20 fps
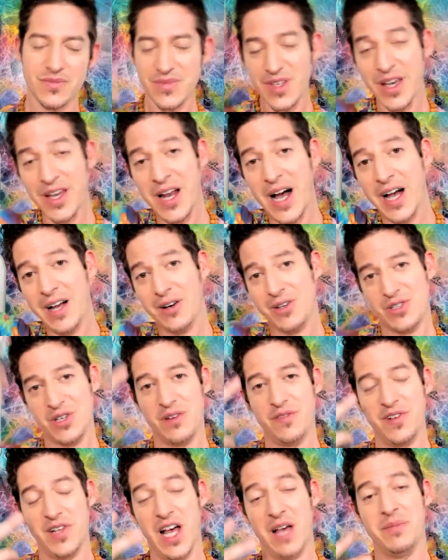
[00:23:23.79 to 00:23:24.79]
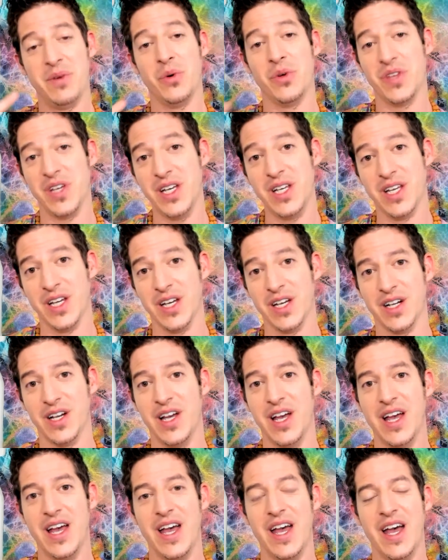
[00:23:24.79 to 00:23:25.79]
and higher self-alignment with eating.
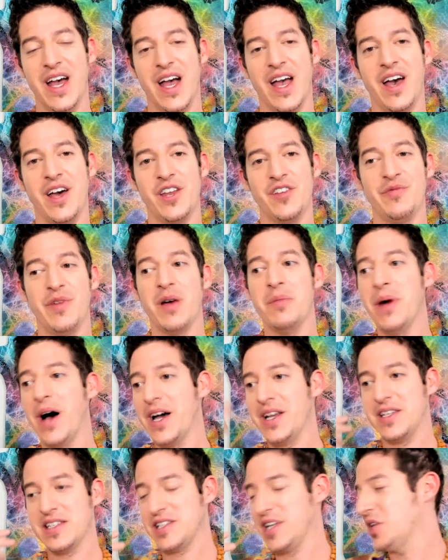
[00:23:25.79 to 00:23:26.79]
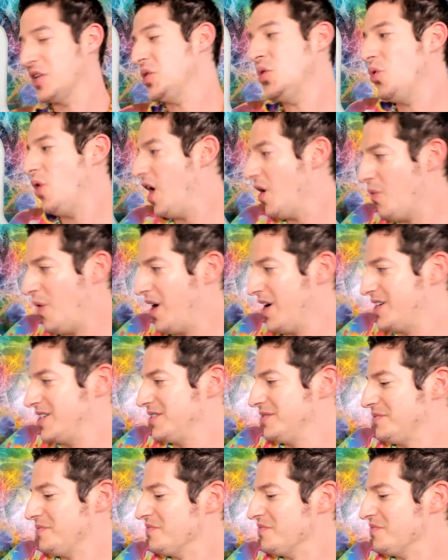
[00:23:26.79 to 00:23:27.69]
And if my mind is like, oh, I want